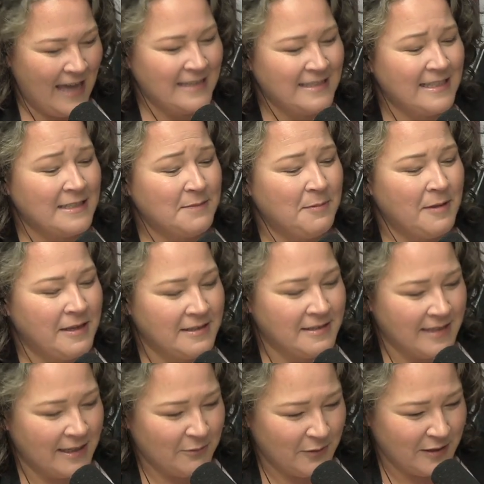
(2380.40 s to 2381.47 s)
He says, please,
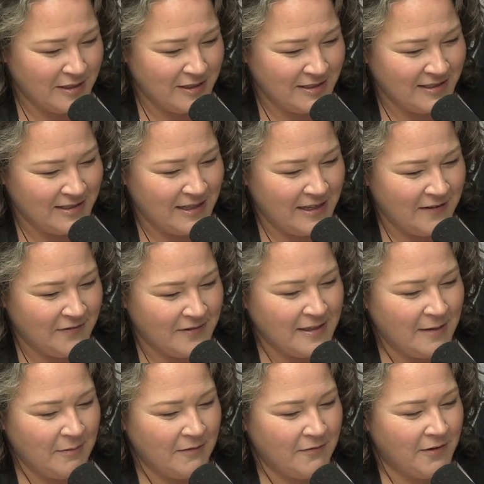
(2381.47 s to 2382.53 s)
can we just leave
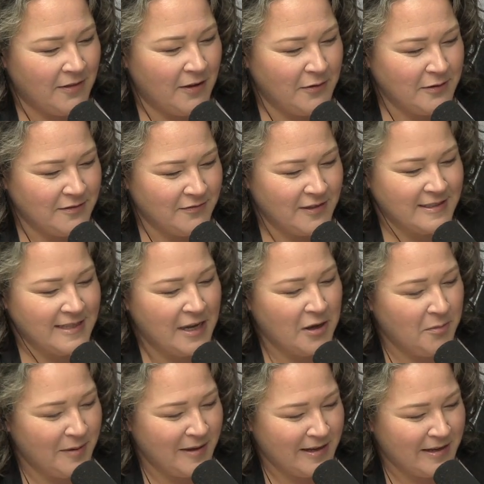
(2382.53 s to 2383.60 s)
something for those of us
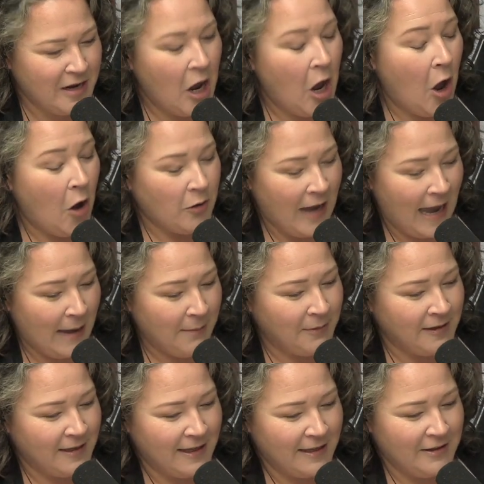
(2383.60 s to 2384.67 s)
hell bent on
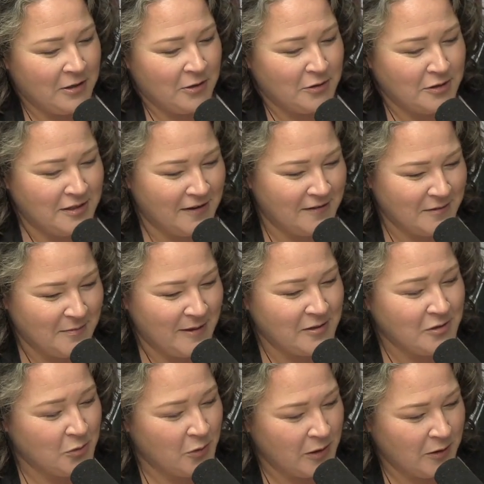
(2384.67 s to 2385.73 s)
happily killing ourselves by
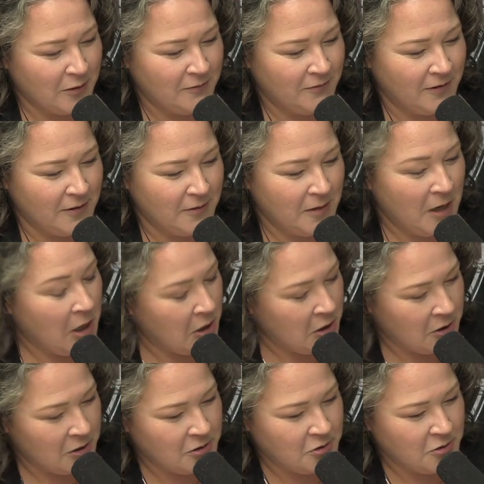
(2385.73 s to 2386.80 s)
enjoying good food,
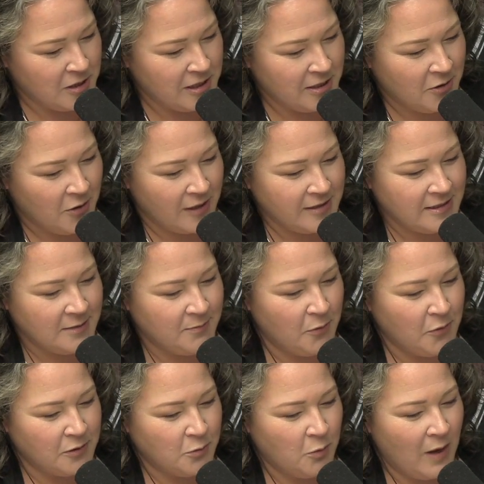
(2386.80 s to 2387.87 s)
good drink, crazy
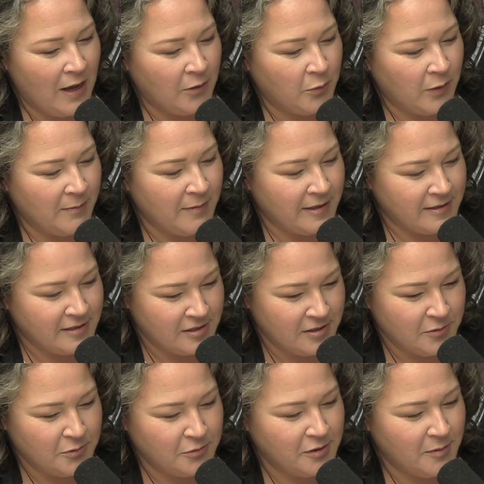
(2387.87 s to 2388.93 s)
sports, wild women, and
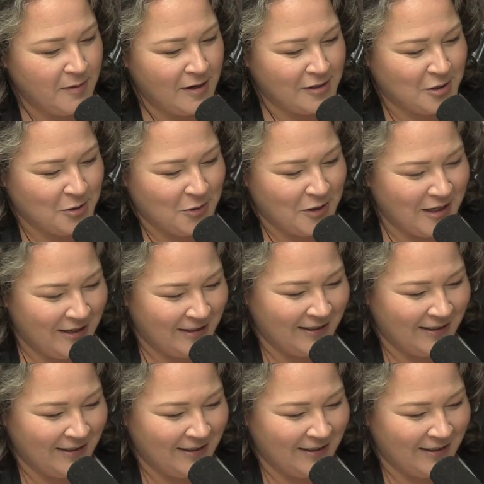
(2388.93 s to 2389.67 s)
general debauchery?